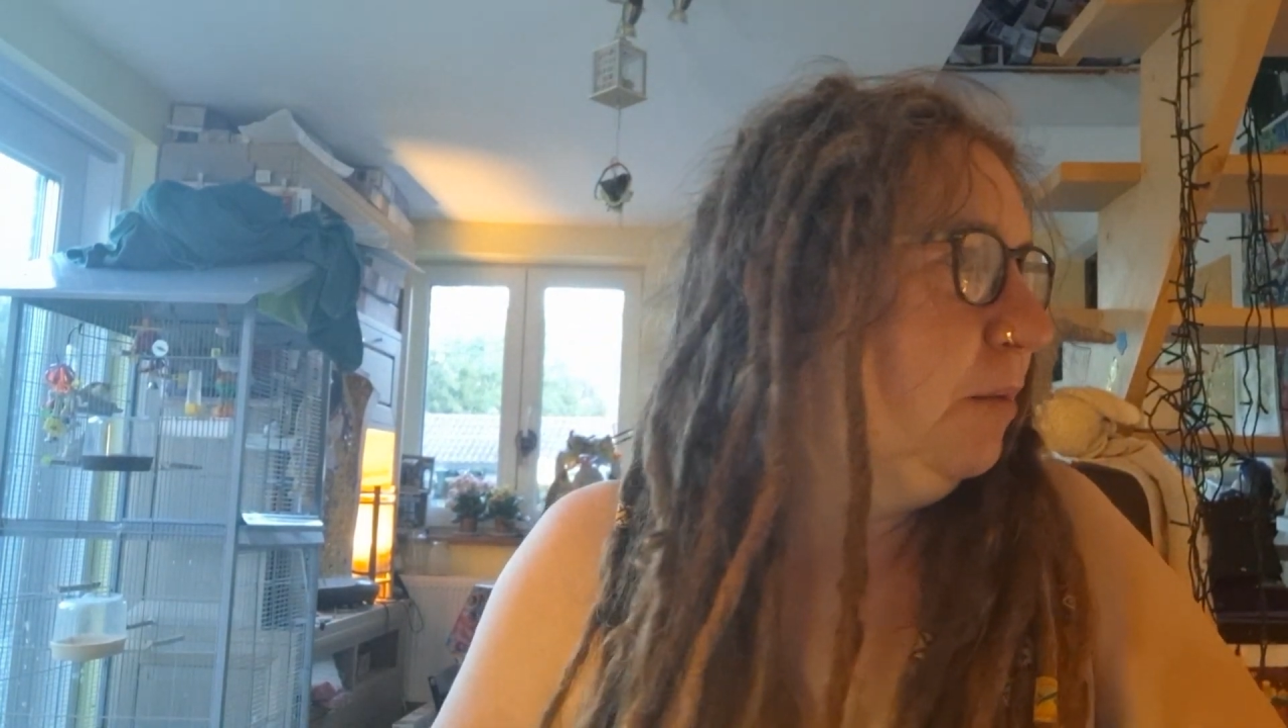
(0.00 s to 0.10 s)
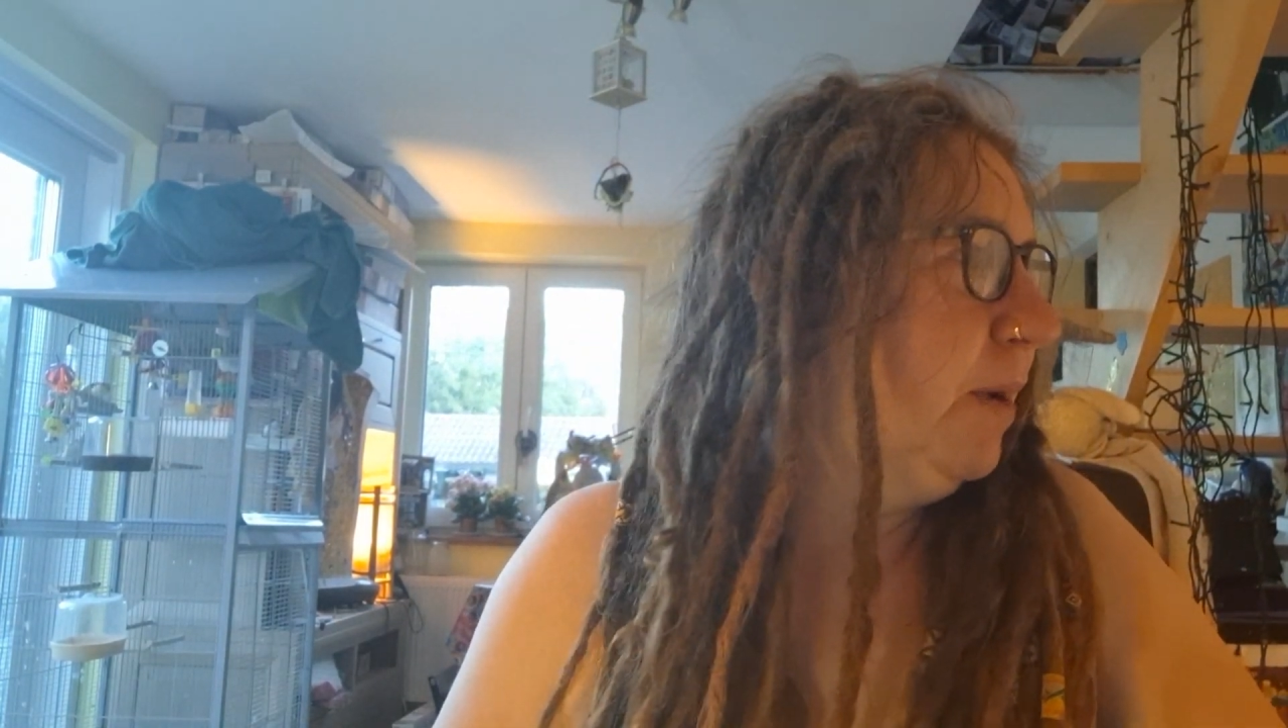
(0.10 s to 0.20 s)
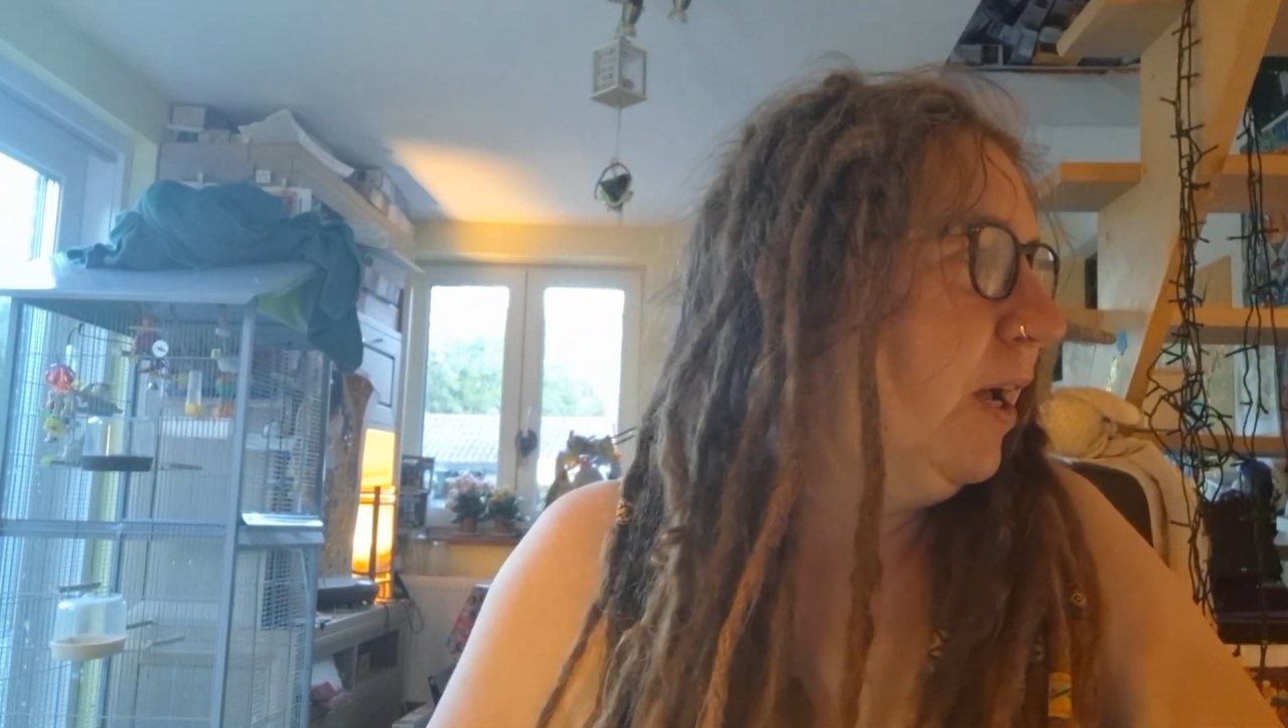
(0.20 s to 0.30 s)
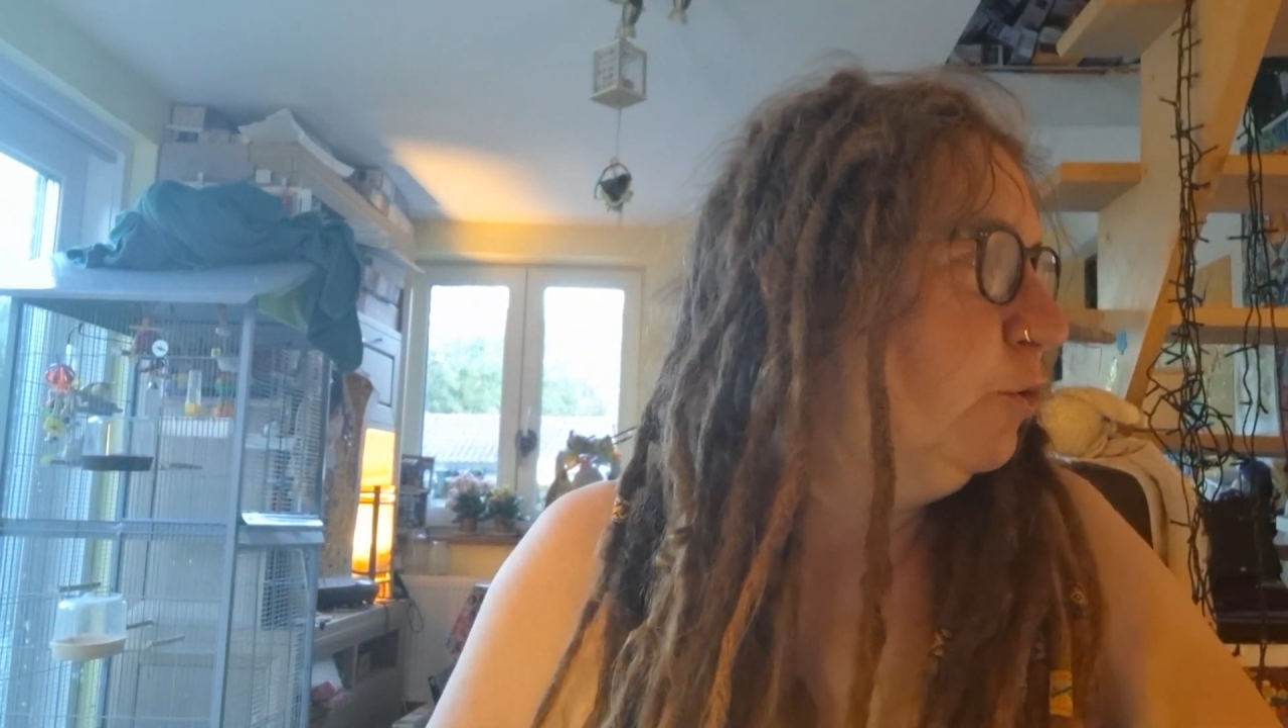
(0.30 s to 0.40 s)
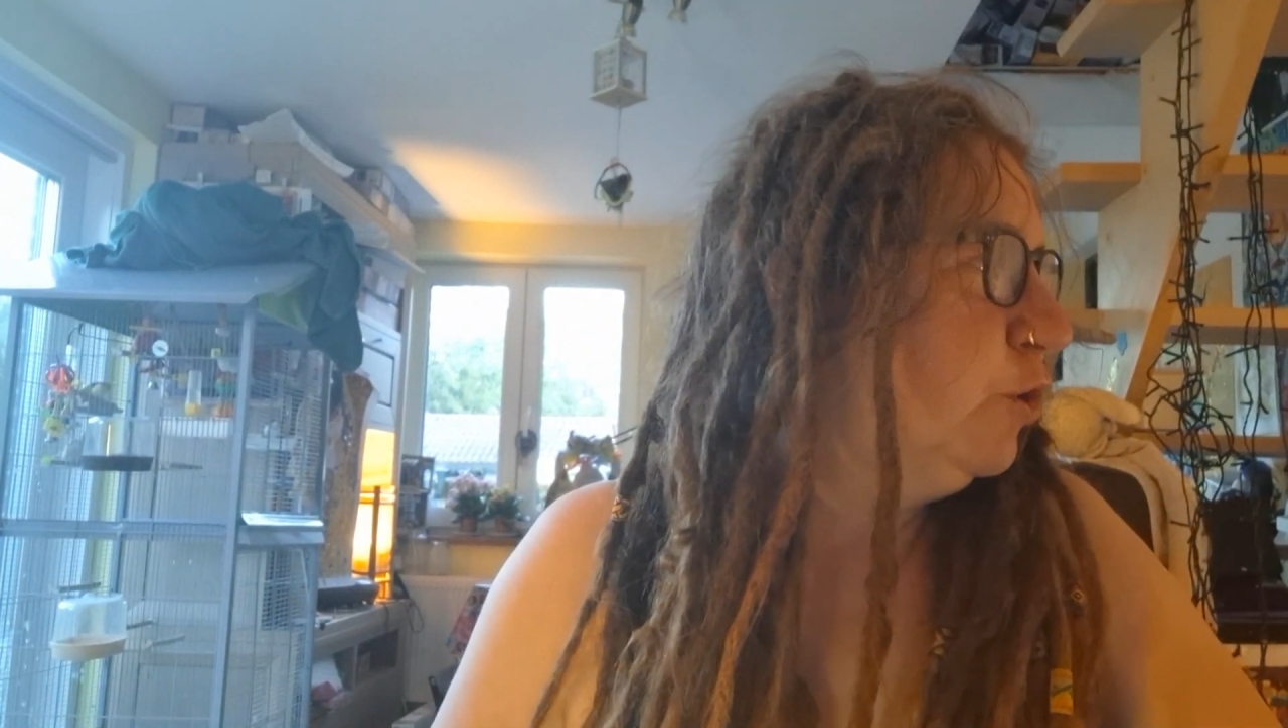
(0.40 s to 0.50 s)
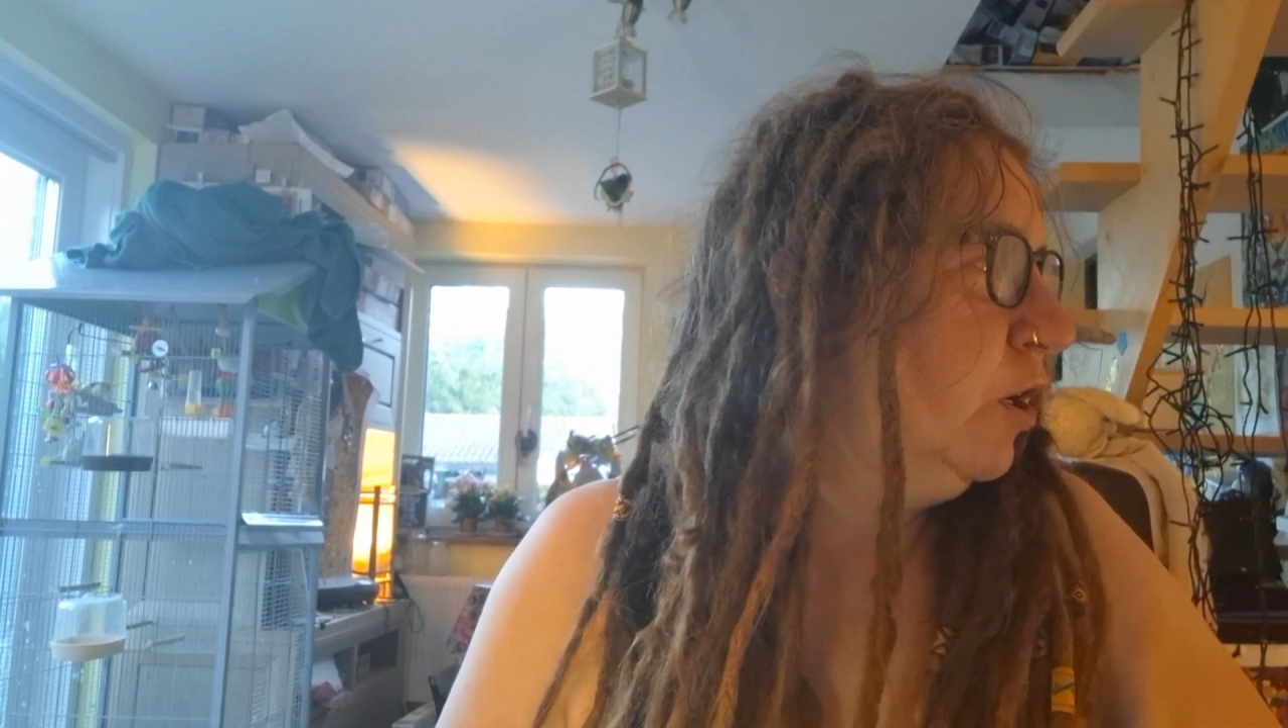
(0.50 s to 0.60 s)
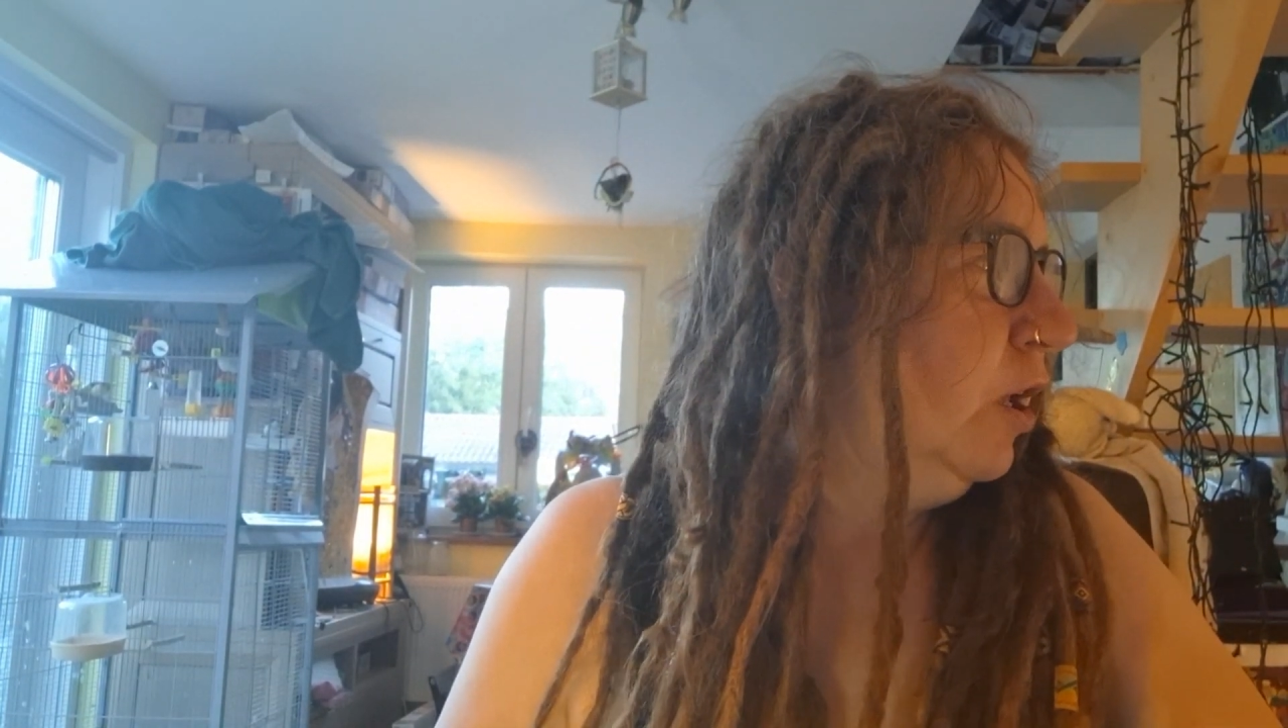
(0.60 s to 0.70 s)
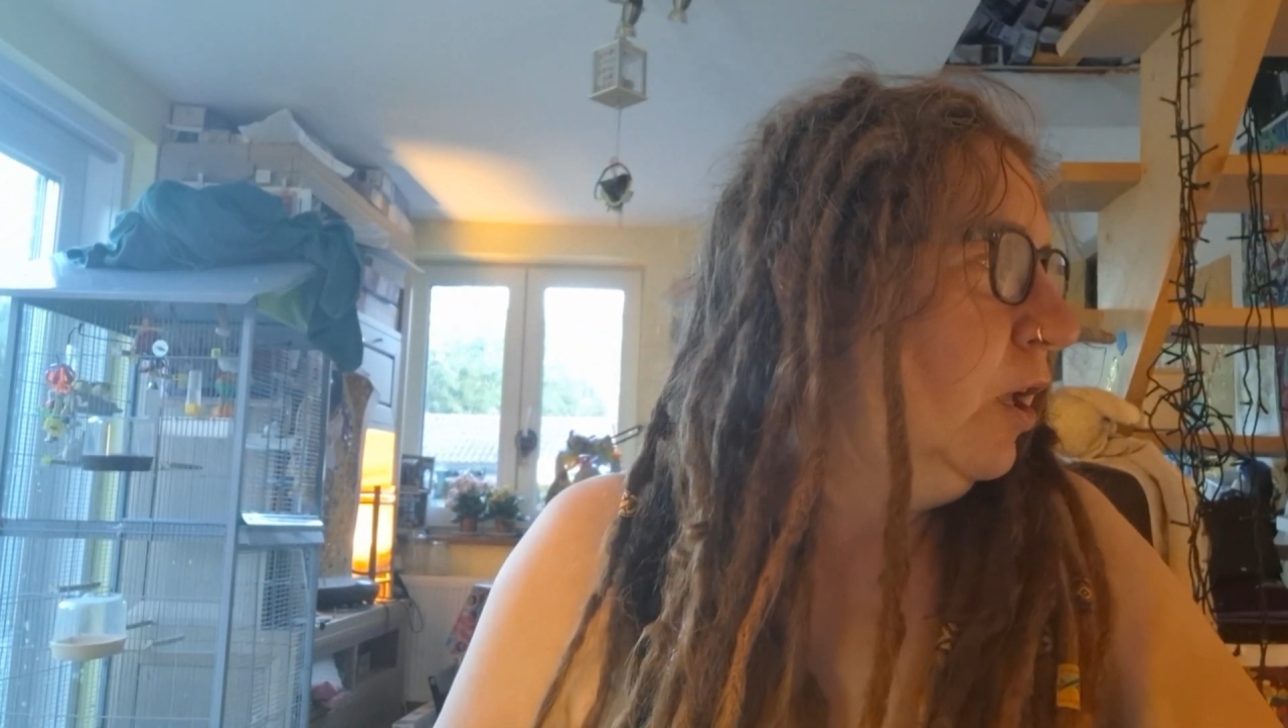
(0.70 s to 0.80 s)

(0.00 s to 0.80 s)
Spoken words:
about.